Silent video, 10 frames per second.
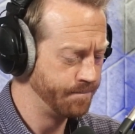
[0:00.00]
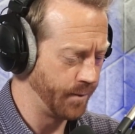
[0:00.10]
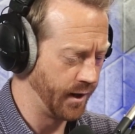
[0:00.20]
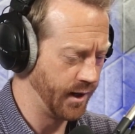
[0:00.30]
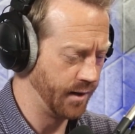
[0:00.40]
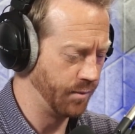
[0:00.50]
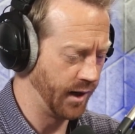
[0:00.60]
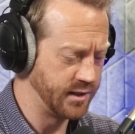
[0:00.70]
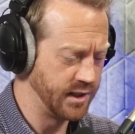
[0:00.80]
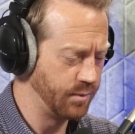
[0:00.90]

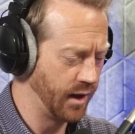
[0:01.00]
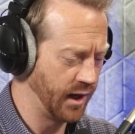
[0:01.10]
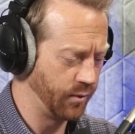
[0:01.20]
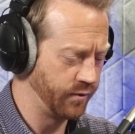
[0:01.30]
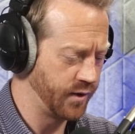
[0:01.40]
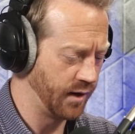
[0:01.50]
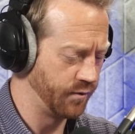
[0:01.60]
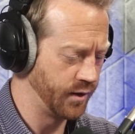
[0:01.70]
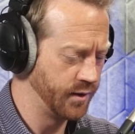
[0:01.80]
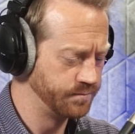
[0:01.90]
IT band now we've covered.